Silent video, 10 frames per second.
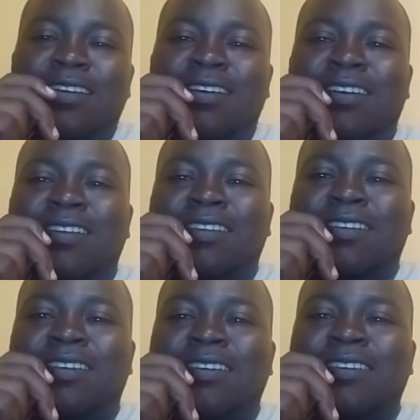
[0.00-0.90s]
and
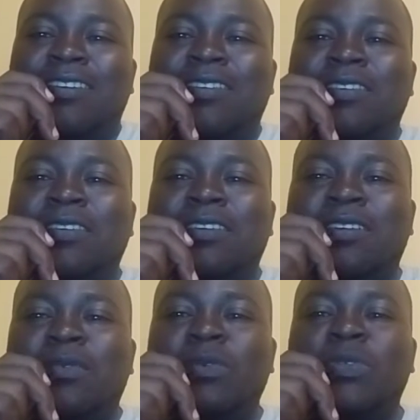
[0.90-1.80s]

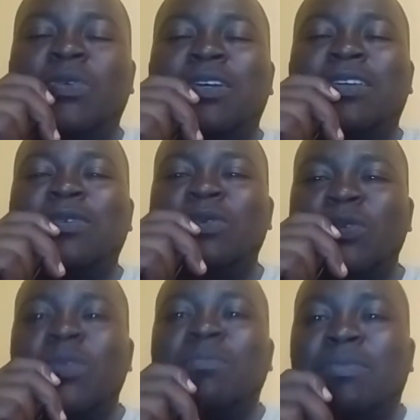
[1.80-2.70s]
what you can do
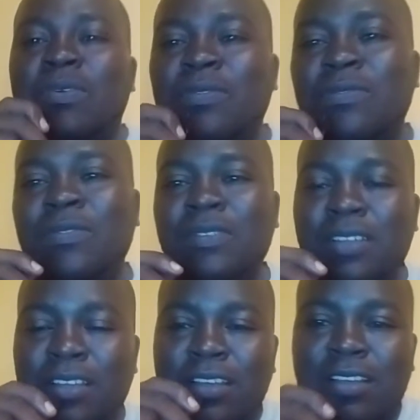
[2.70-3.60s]
to improve,
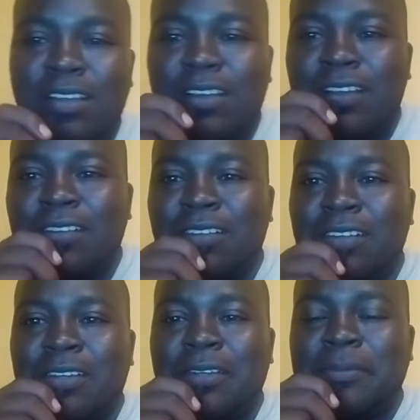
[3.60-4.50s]
and
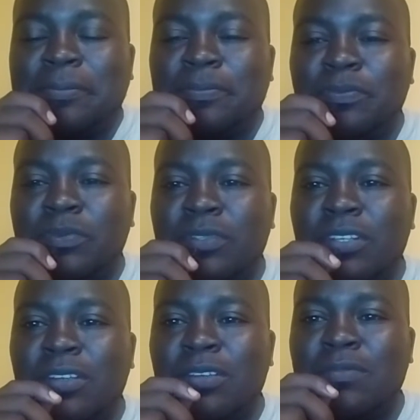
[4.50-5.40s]

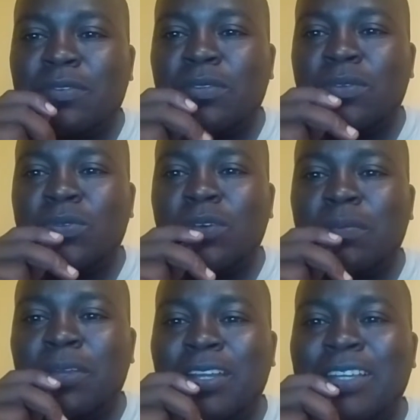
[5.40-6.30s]
for those who are
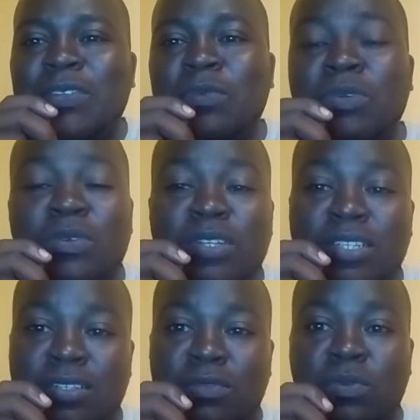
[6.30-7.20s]
planning to build,
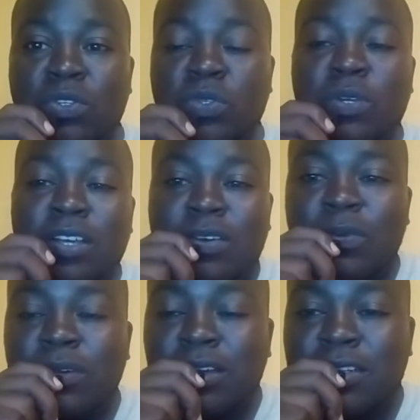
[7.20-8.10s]
what you can
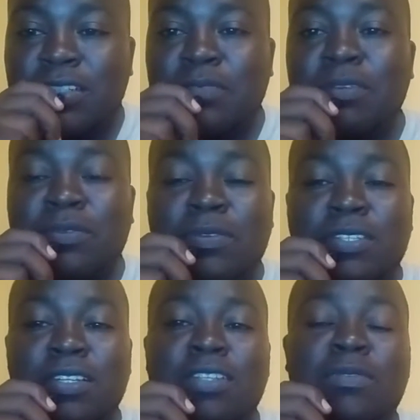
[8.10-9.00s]
look at before
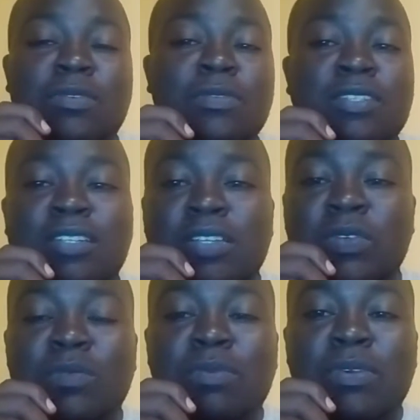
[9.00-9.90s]
starting your
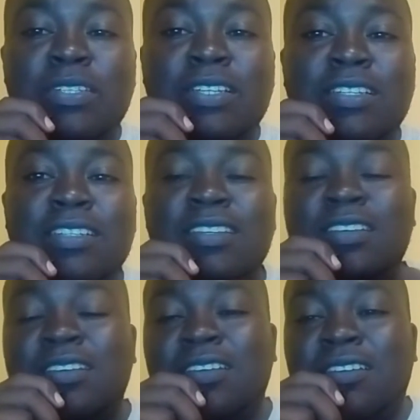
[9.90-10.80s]
construction project.
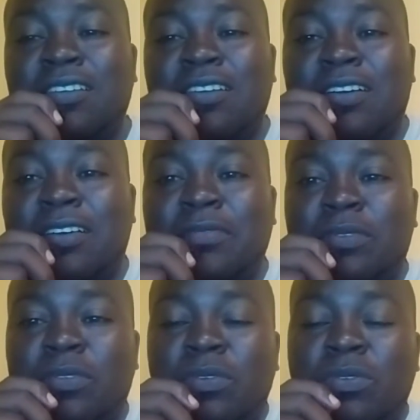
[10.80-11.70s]
For
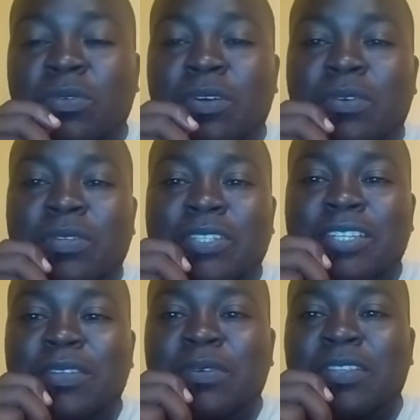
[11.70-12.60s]
those who are
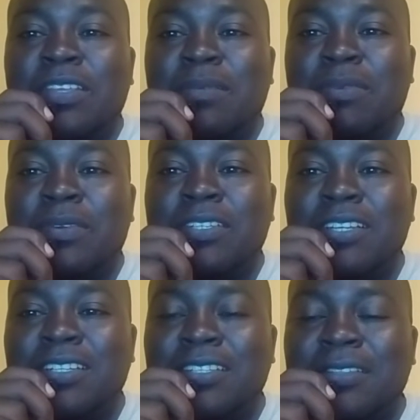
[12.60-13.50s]
continuing with their
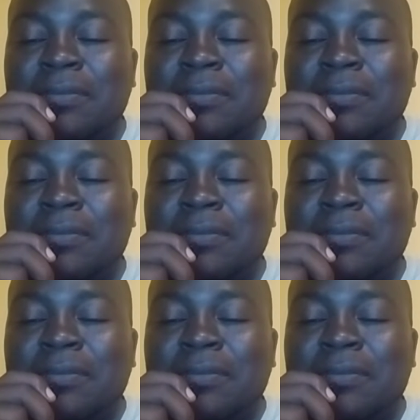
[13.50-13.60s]
projects,